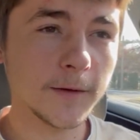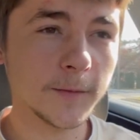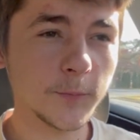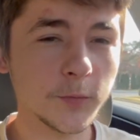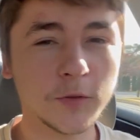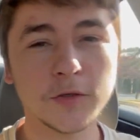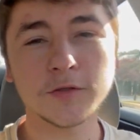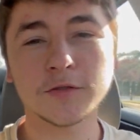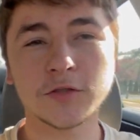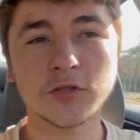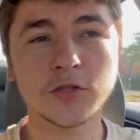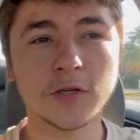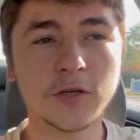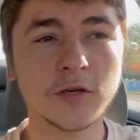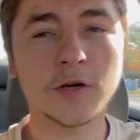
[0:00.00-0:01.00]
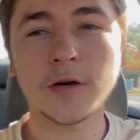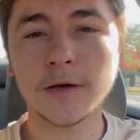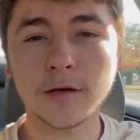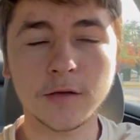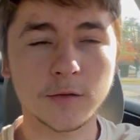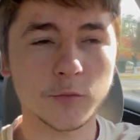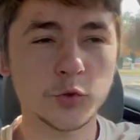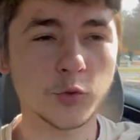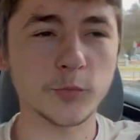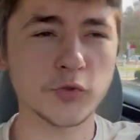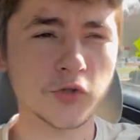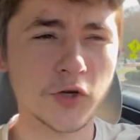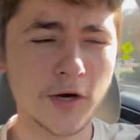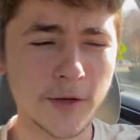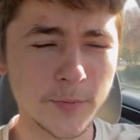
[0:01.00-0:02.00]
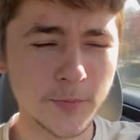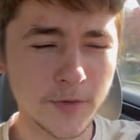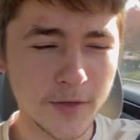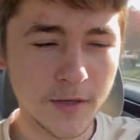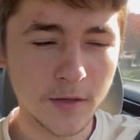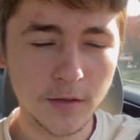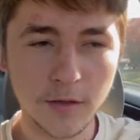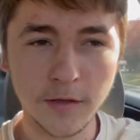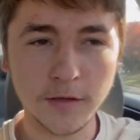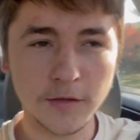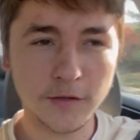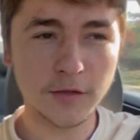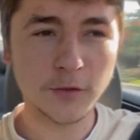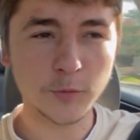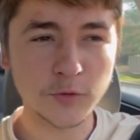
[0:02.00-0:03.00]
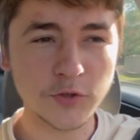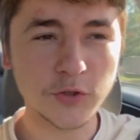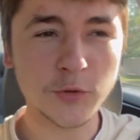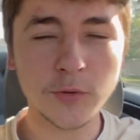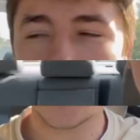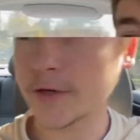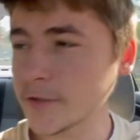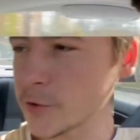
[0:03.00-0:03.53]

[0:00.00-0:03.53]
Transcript: Please share, like, and subscribe, and we'll see you guys